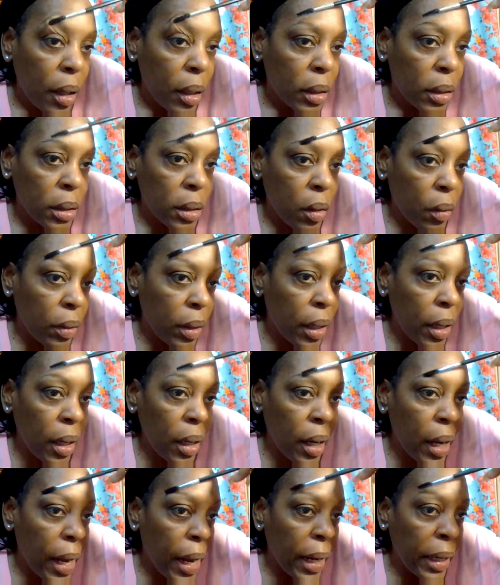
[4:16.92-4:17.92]
so
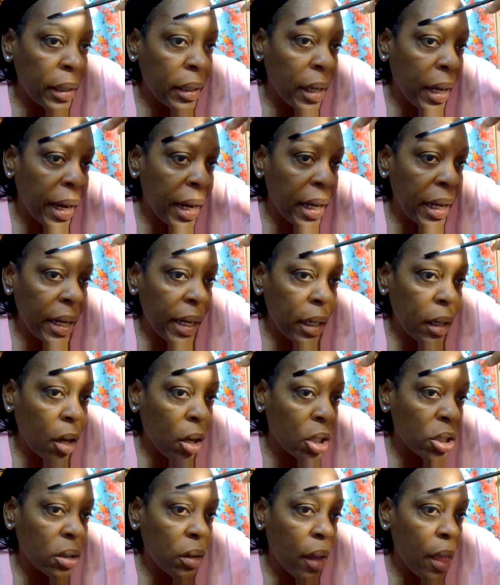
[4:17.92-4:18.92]
yeah at night and
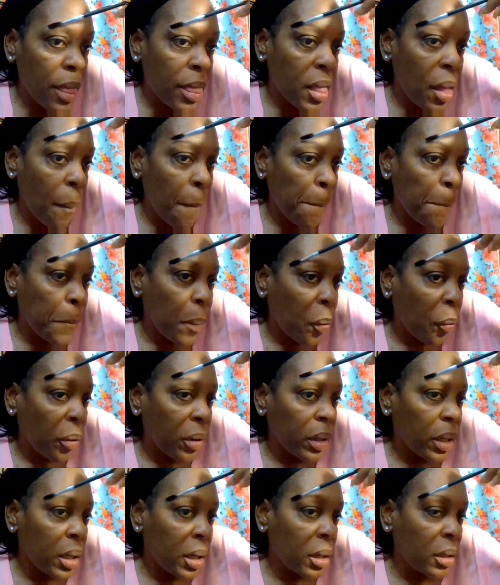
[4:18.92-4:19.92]
also in the
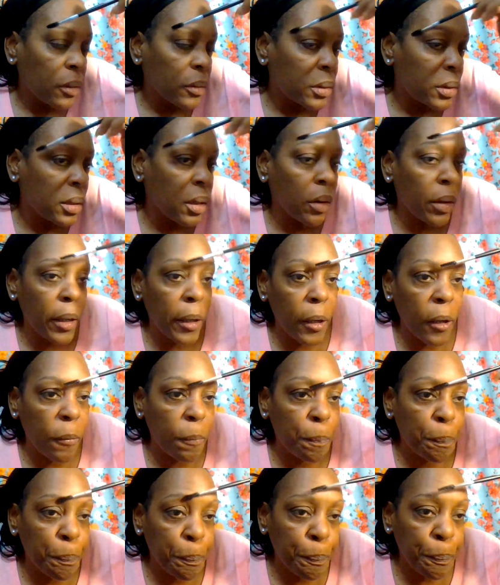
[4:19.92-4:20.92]
morning so yeah
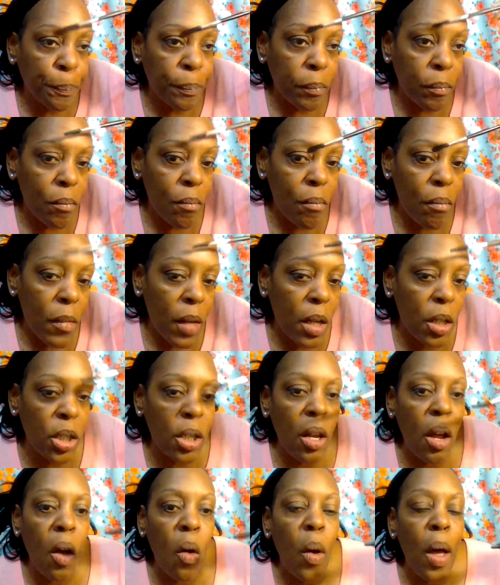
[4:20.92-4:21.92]

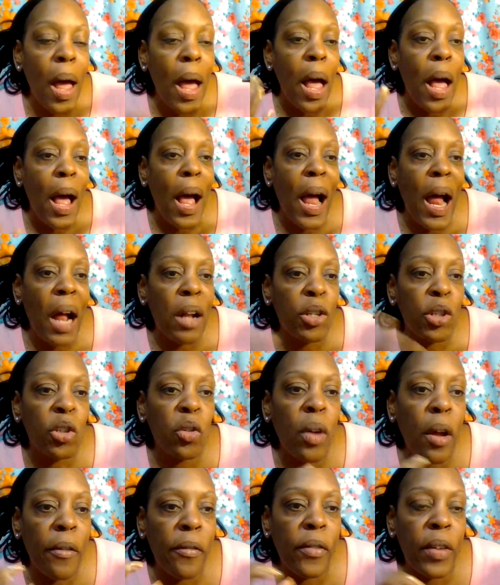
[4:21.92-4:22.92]
so I'll
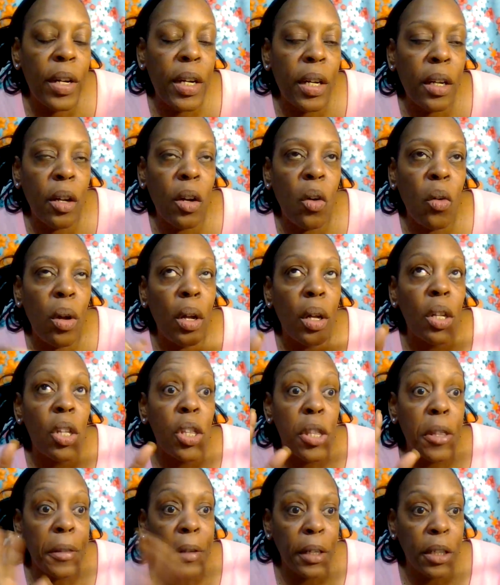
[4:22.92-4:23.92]
do a video
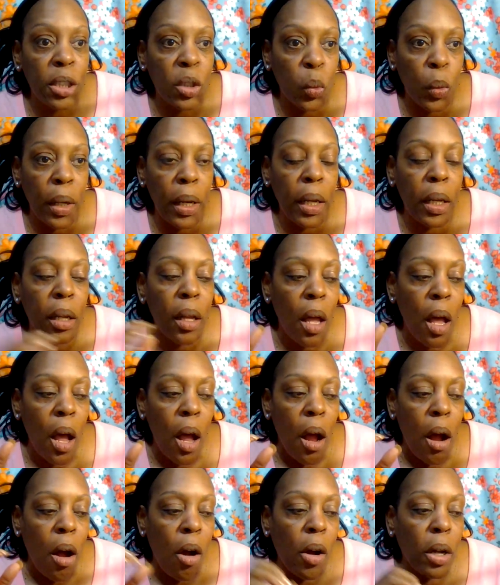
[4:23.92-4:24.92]
this week
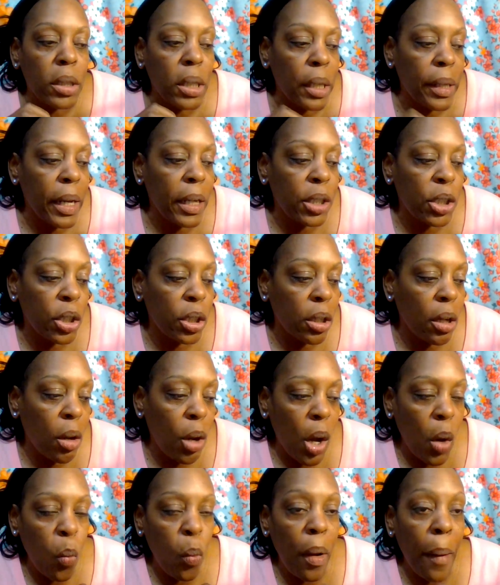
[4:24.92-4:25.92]
on to let you know
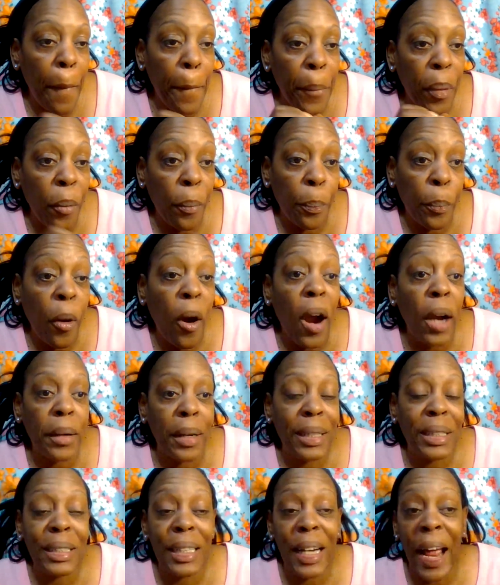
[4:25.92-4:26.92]
of what
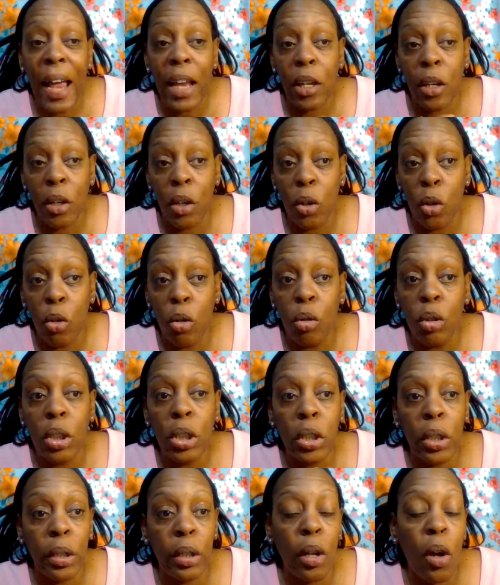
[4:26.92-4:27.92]
products that I
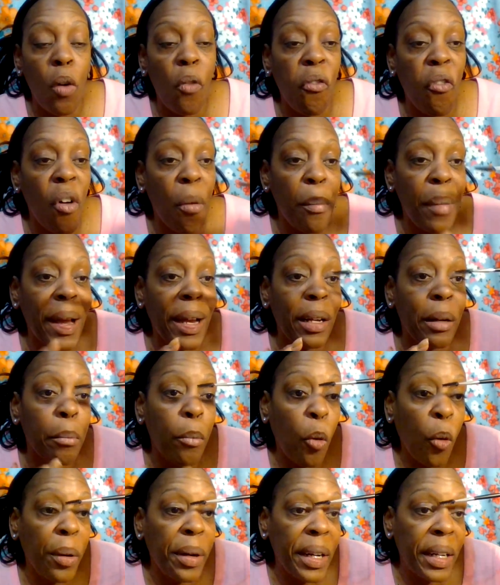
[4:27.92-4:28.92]
use, you know, for my
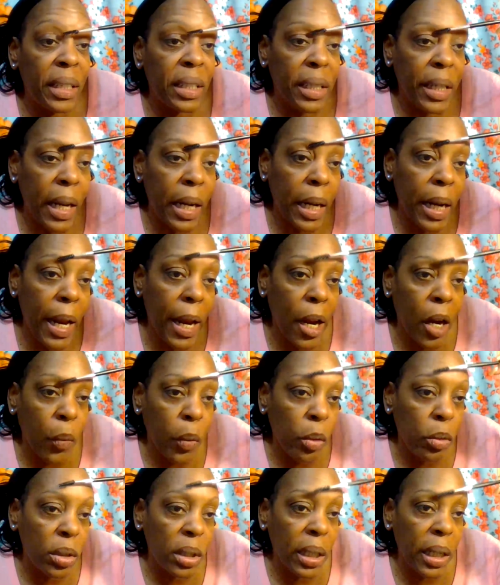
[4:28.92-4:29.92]
morning skincare
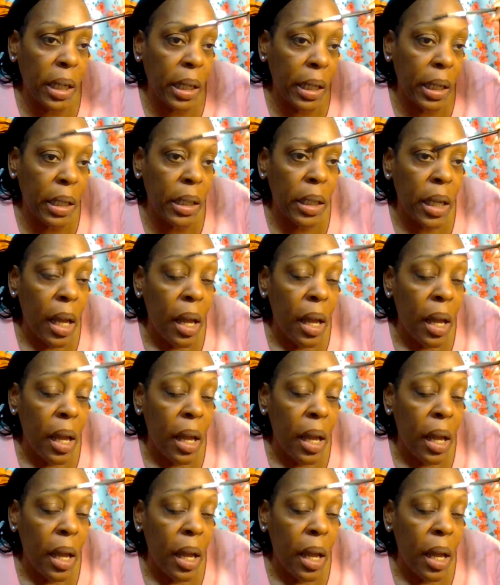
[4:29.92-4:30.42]
routine.